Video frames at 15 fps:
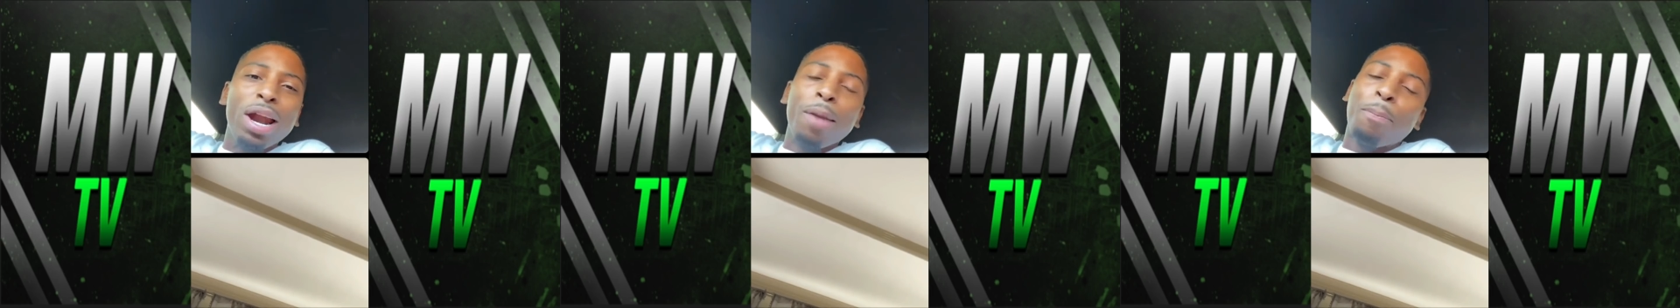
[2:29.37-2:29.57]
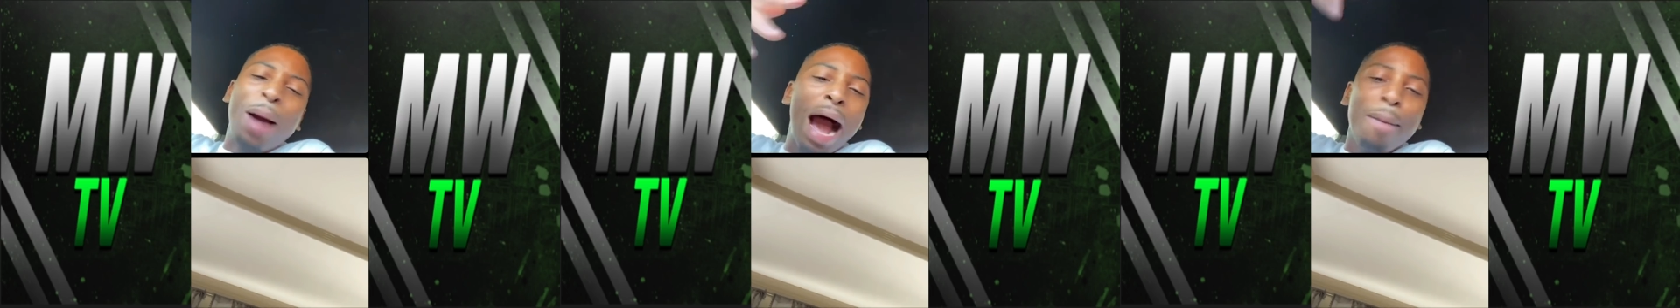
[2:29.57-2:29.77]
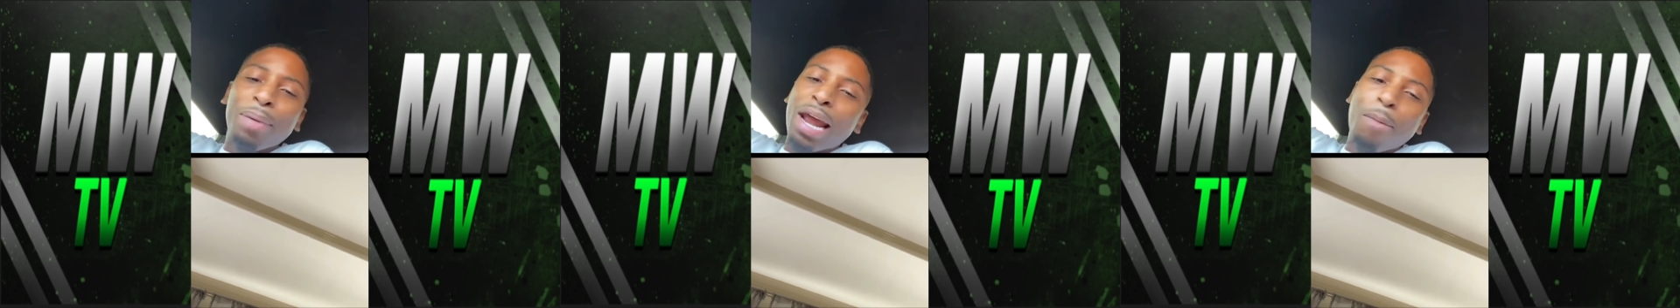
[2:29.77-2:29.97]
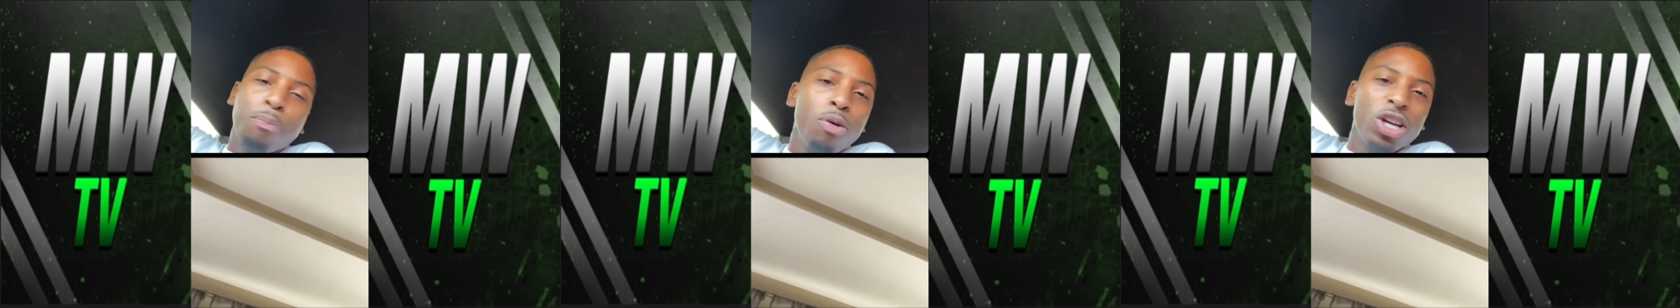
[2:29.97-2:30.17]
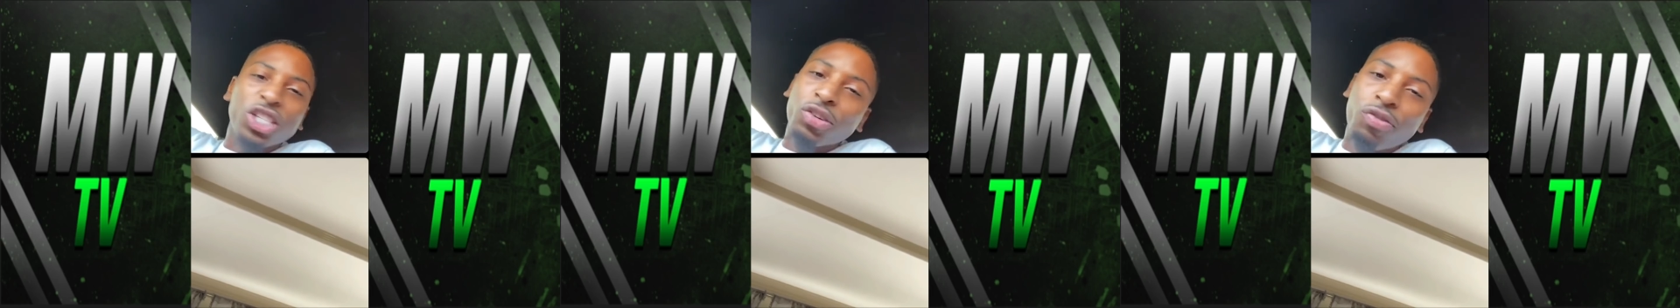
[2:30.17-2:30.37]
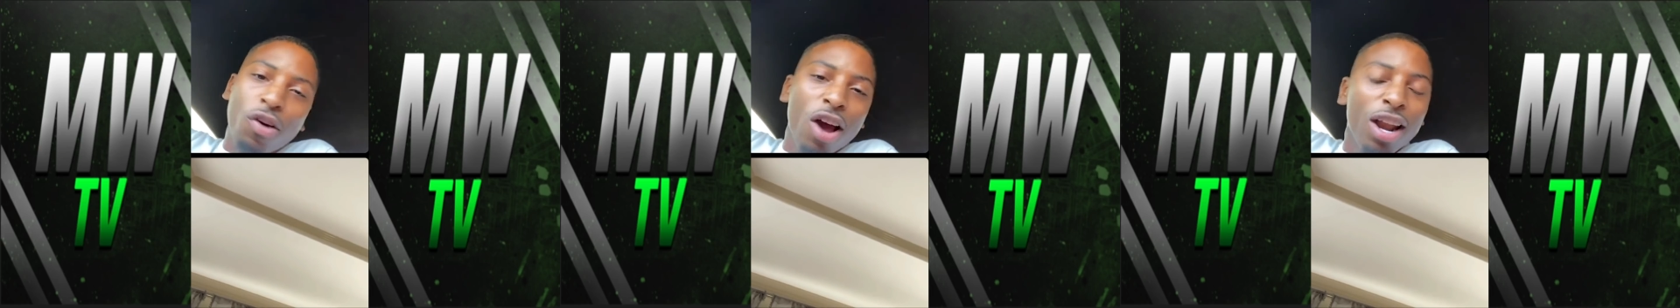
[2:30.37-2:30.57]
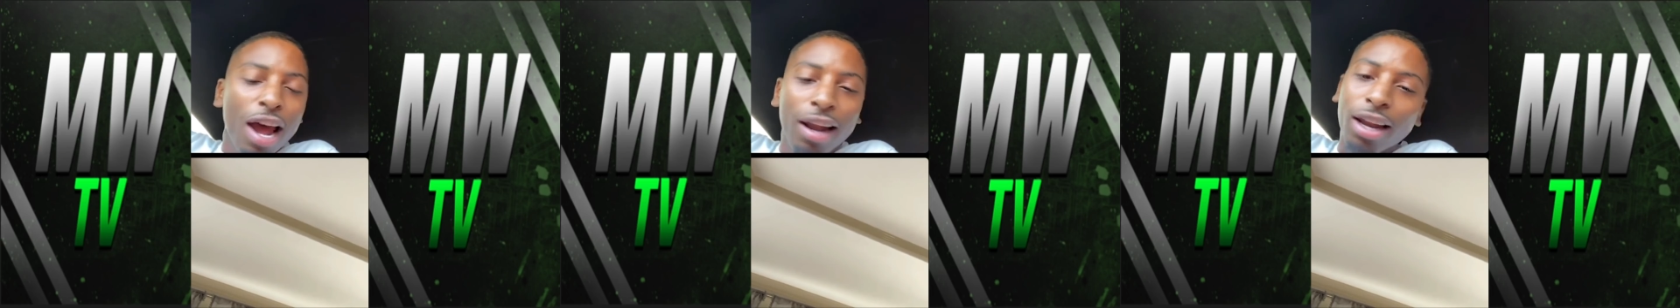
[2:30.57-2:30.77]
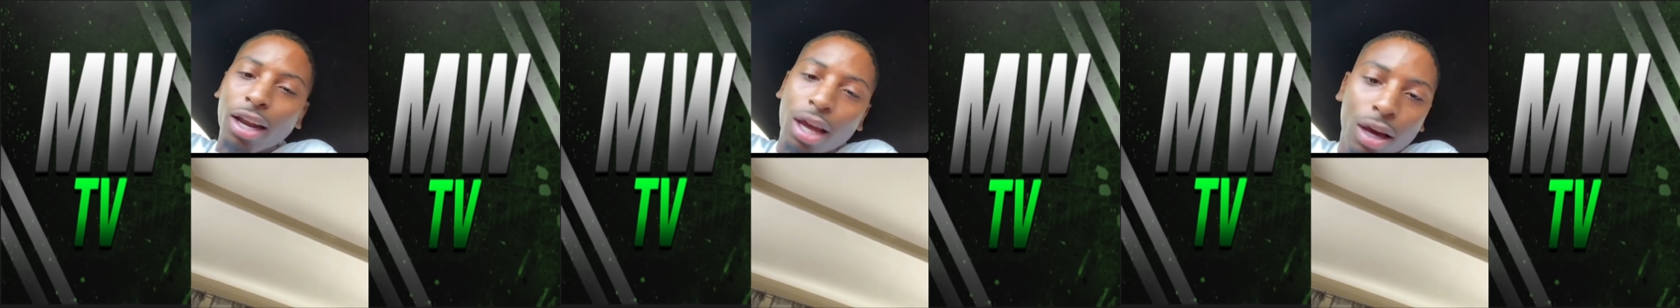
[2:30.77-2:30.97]
already popping that pussy for
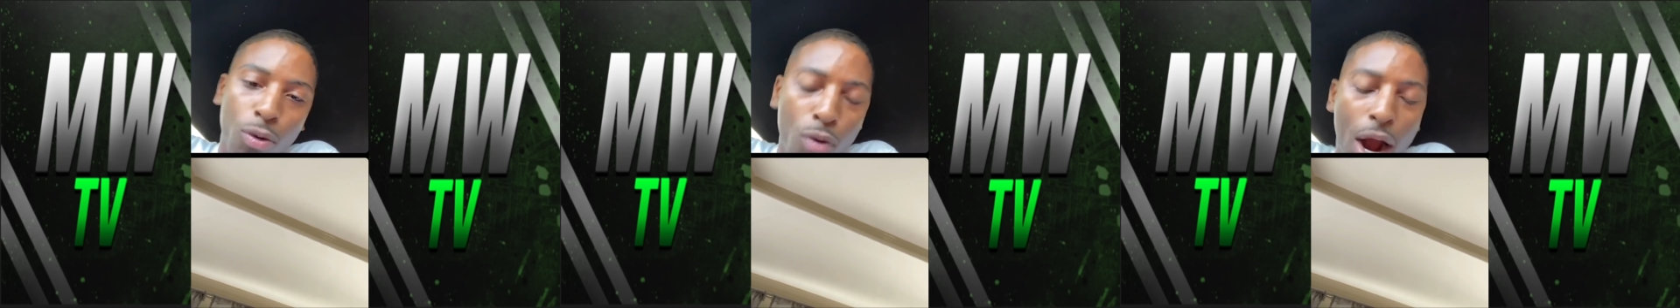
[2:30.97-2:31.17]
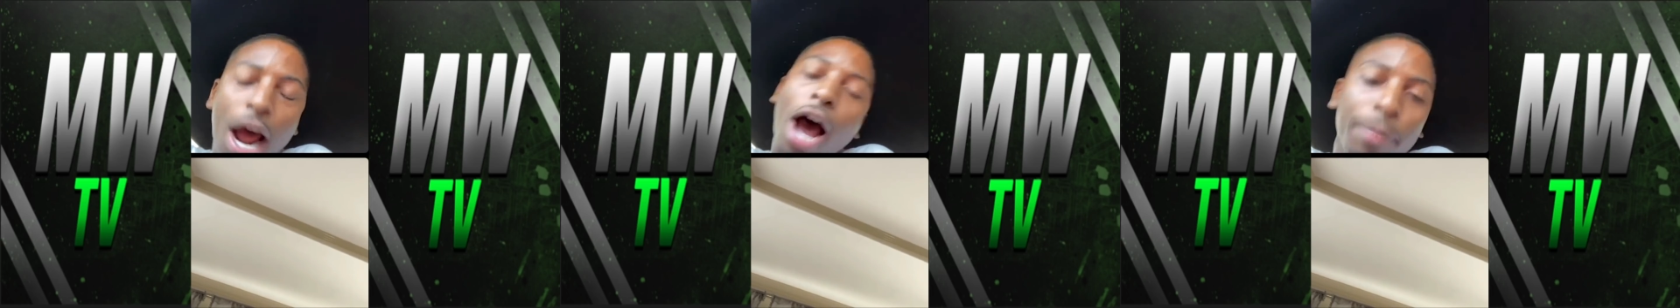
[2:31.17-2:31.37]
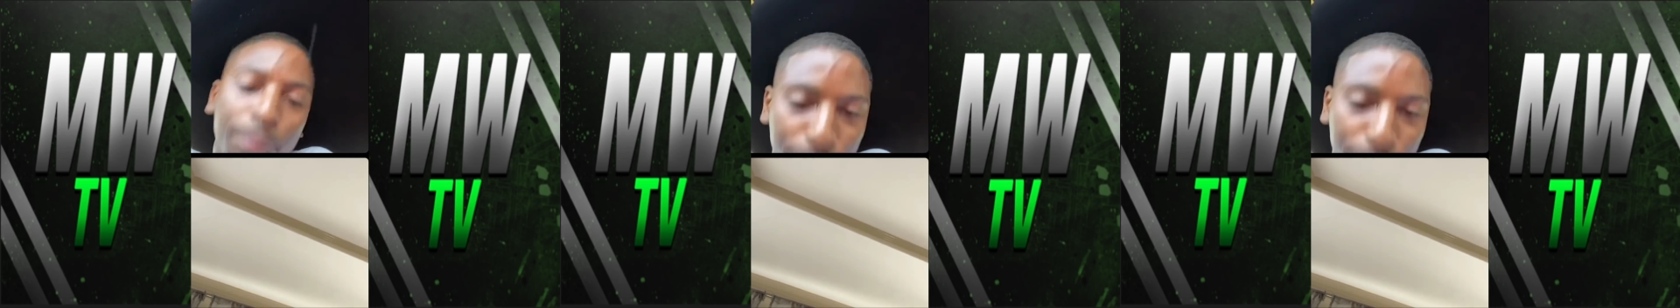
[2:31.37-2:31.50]
another nigga. What up?